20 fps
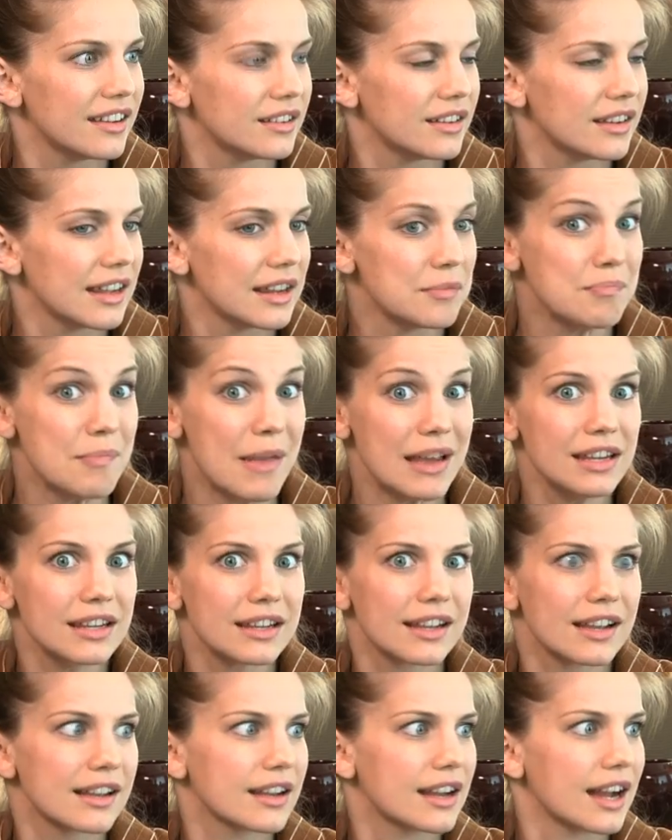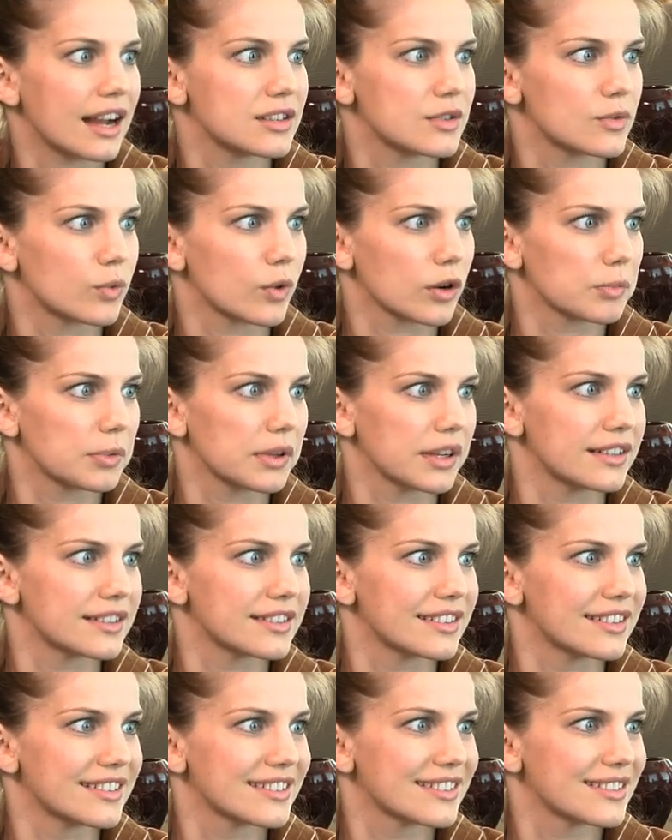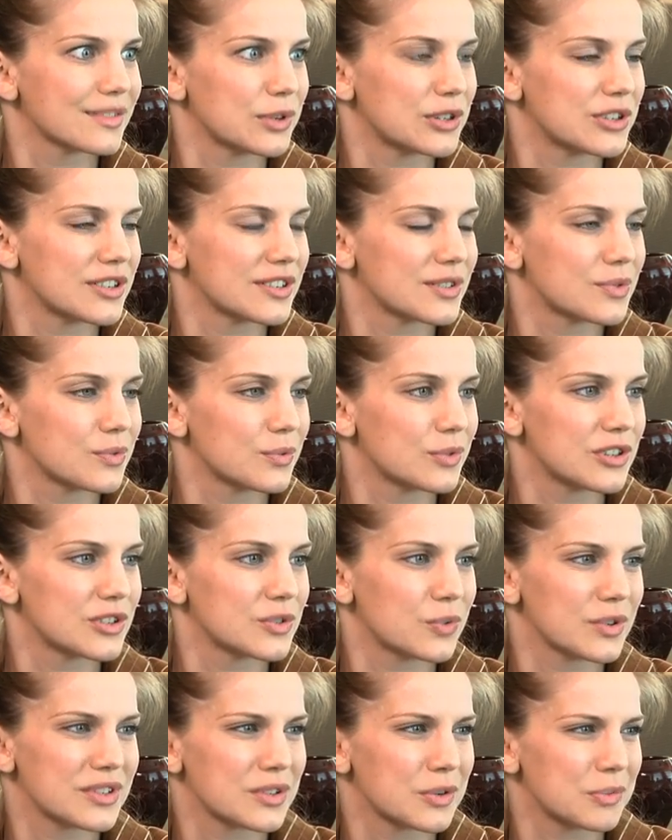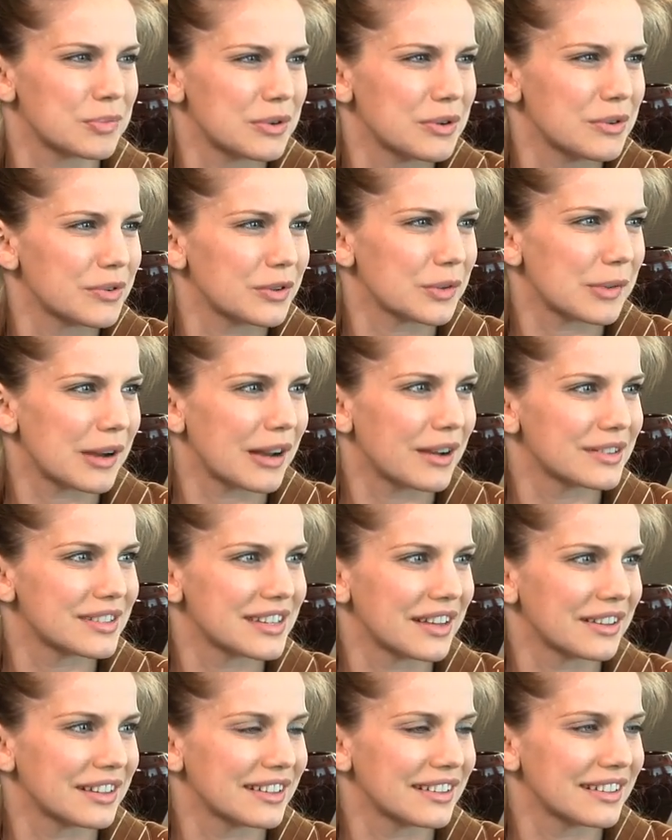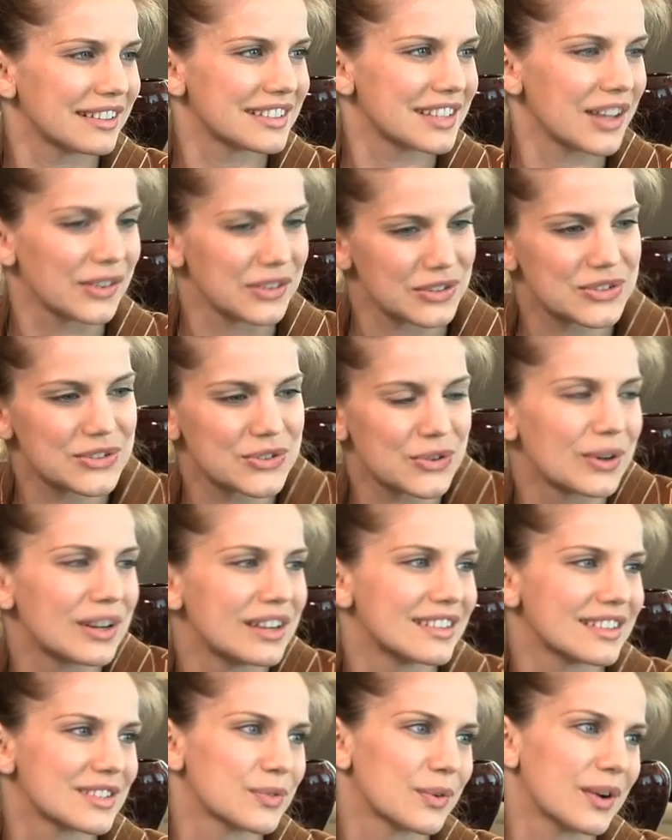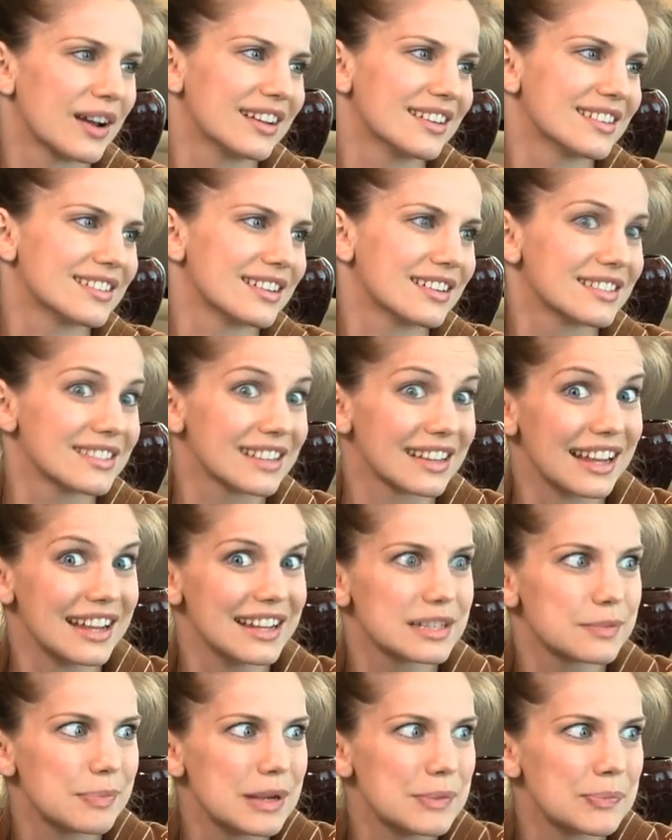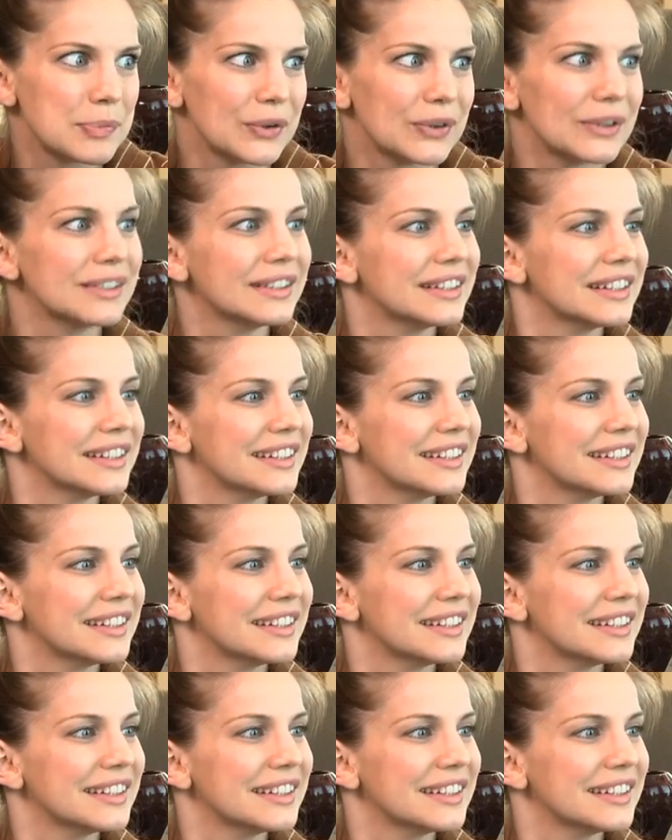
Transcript: in many kinds of workplaces, which is what's so beautiful about telling the story this way, is that it's like it's people,